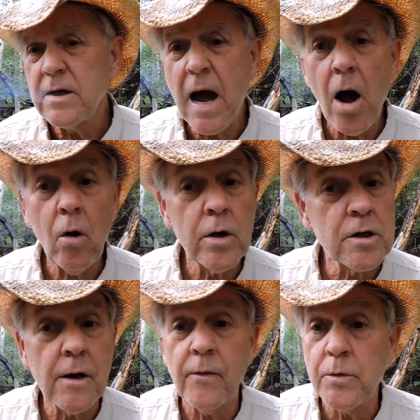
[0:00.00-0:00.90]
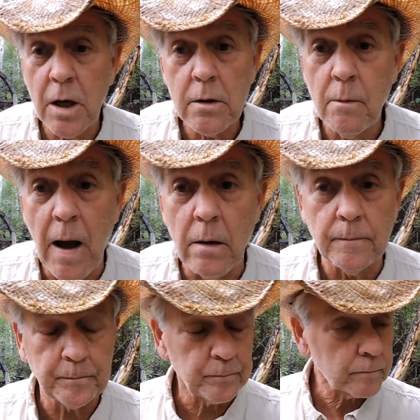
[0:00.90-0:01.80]
Now, all this stuff I'm telling you about
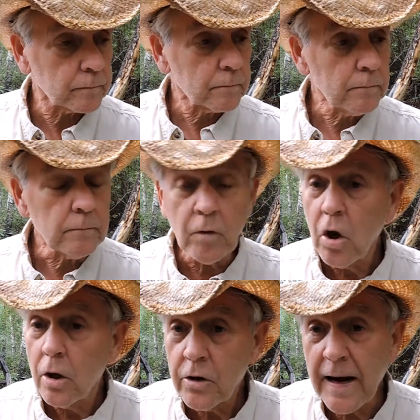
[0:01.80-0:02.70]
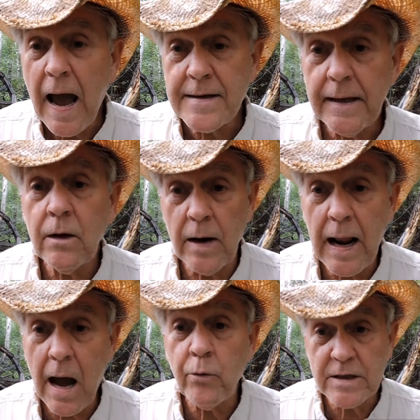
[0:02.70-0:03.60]
that I did
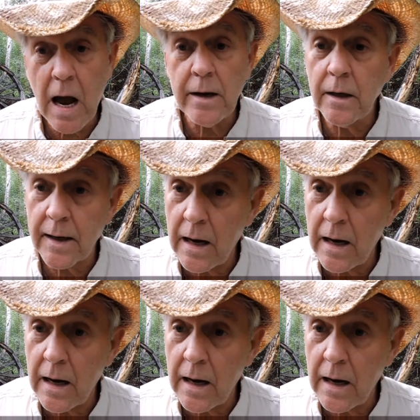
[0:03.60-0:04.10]
while I was out here in